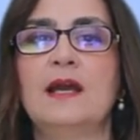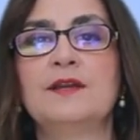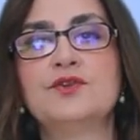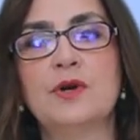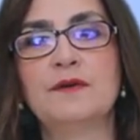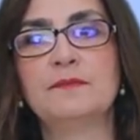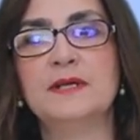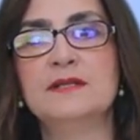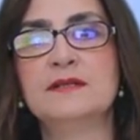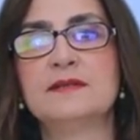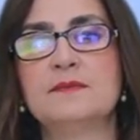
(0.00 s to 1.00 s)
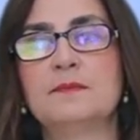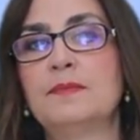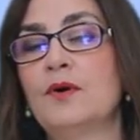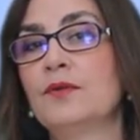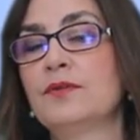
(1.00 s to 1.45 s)
At 12 months,
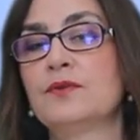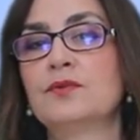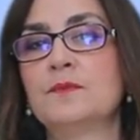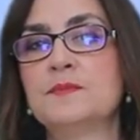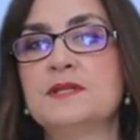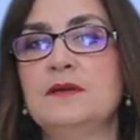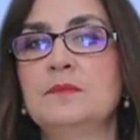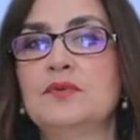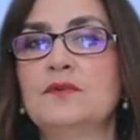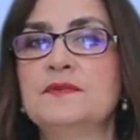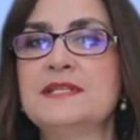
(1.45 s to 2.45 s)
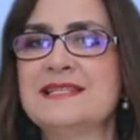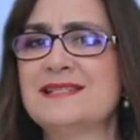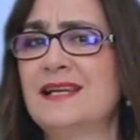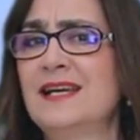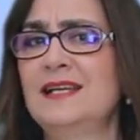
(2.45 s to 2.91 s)
both groups improved
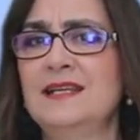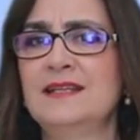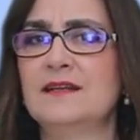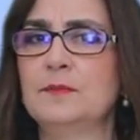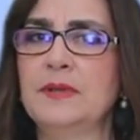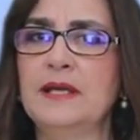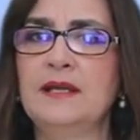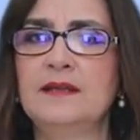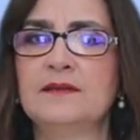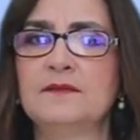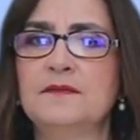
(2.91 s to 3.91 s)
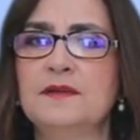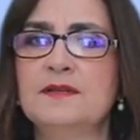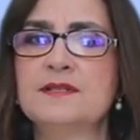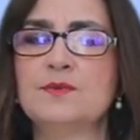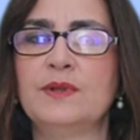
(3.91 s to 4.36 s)
slightly their pain
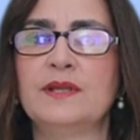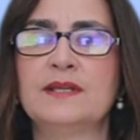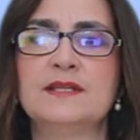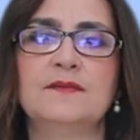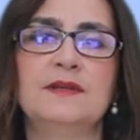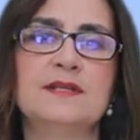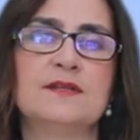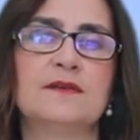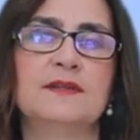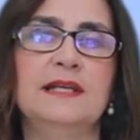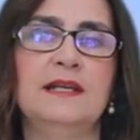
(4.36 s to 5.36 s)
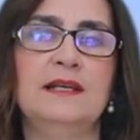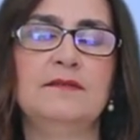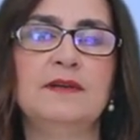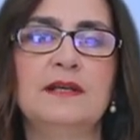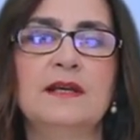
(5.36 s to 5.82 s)
interference with activities of daily
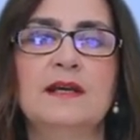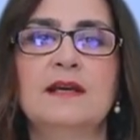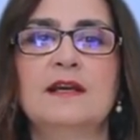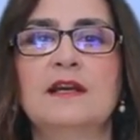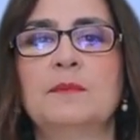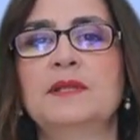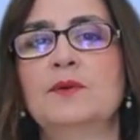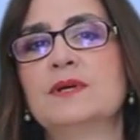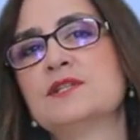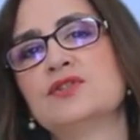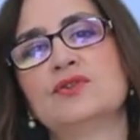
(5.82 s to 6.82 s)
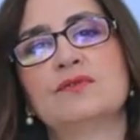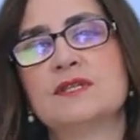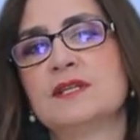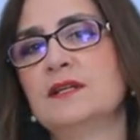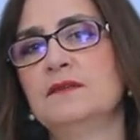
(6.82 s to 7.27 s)
living, but there was
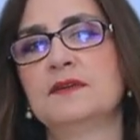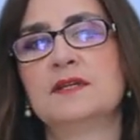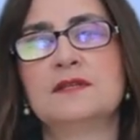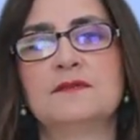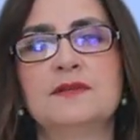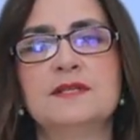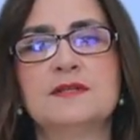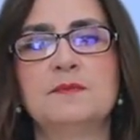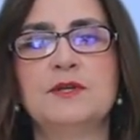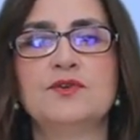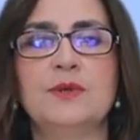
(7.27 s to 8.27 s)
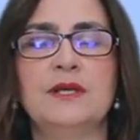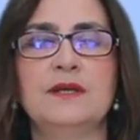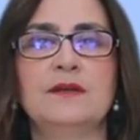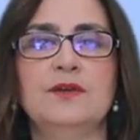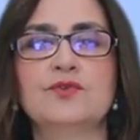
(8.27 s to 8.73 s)
no significant difference
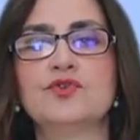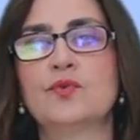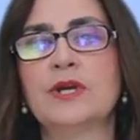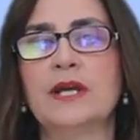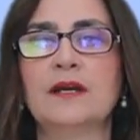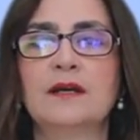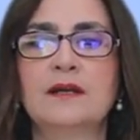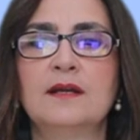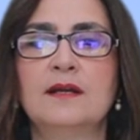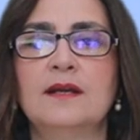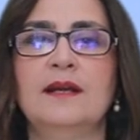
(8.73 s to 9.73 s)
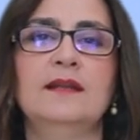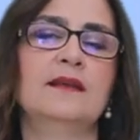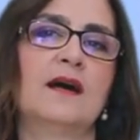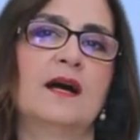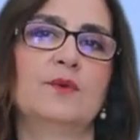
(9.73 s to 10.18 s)
between usual care
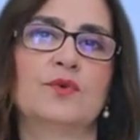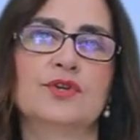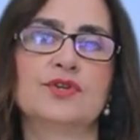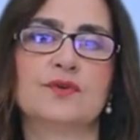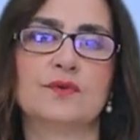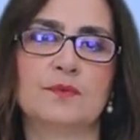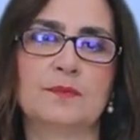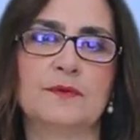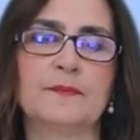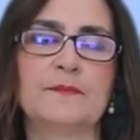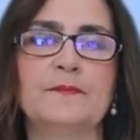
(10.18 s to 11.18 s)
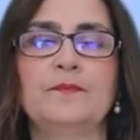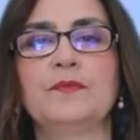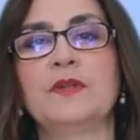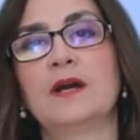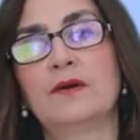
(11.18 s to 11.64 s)
and the I-WOTCH group.
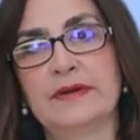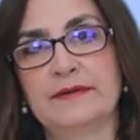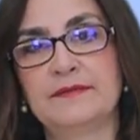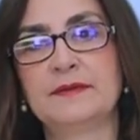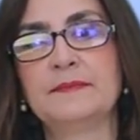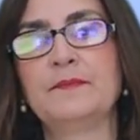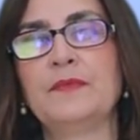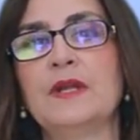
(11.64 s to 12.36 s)
However,